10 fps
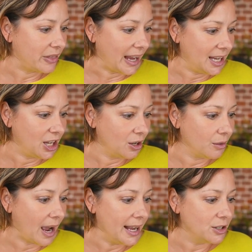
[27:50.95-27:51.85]
Thank
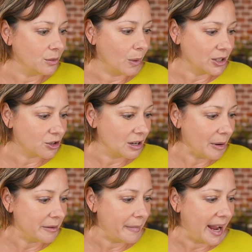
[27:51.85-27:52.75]
you. I do one
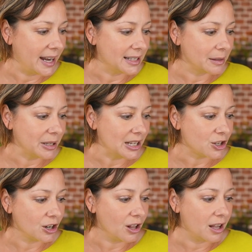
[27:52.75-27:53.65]
stream on main and some
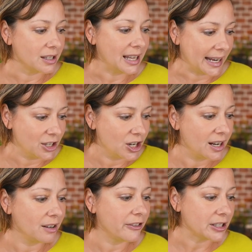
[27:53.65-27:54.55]
additional on second channel.